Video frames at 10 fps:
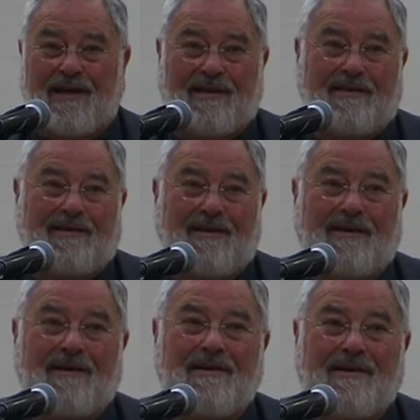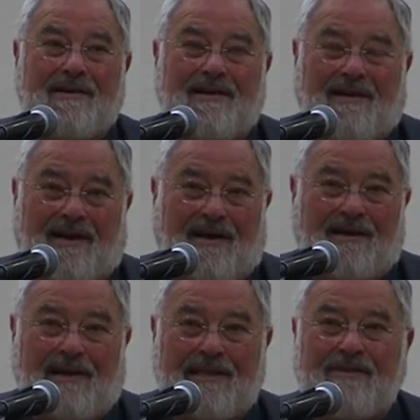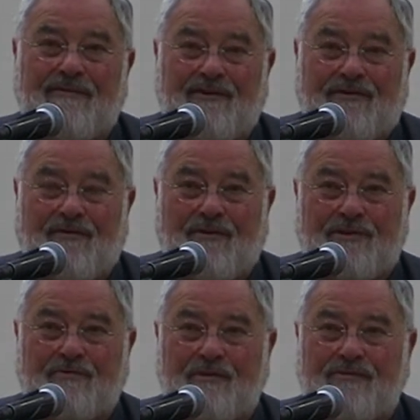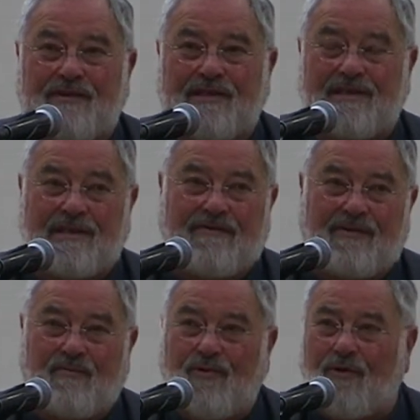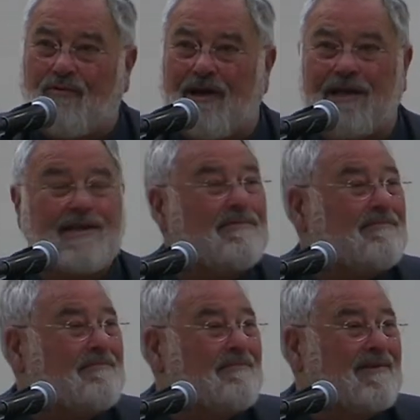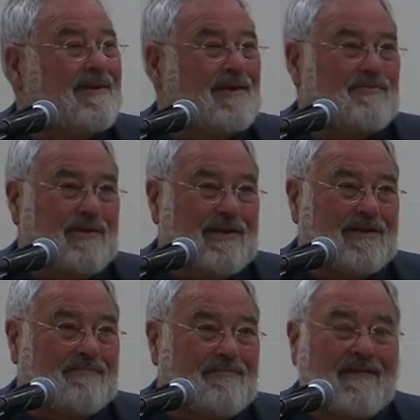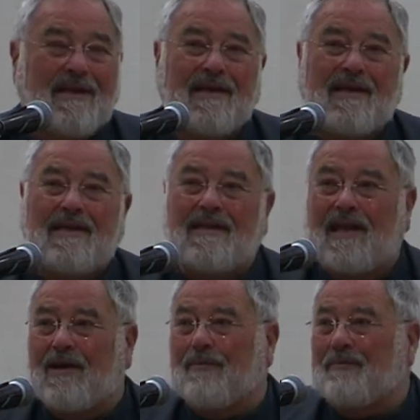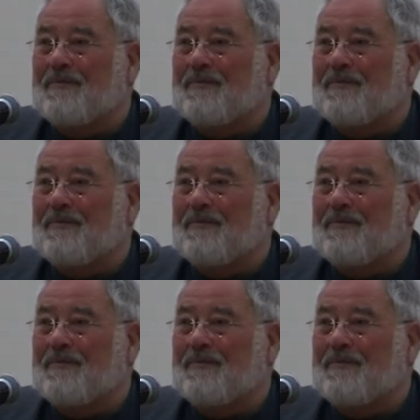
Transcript: and lots of other folks, most recently from Paul Ryan this week. Now,